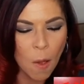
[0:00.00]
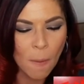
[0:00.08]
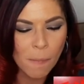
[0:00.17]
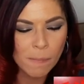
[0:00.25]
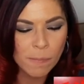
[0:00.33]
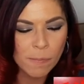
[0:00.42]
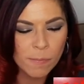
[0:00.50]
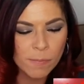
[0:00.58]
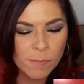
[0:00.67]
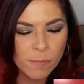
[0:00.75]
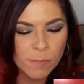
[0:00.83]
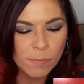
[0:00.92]
This is
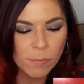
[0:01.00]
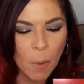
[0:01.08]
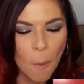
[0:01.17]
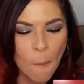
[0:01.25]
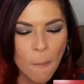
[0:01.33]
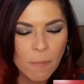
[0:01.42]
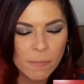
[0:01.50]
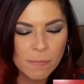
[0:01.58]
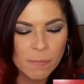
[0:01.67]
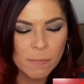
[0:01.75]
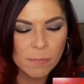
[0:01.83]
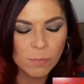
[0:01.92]
the game Friday the
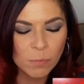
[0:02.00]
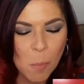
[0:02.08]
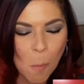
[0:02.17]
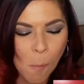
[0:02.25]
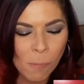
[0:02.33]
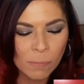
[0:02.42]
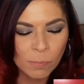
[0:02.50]
13th, obviously.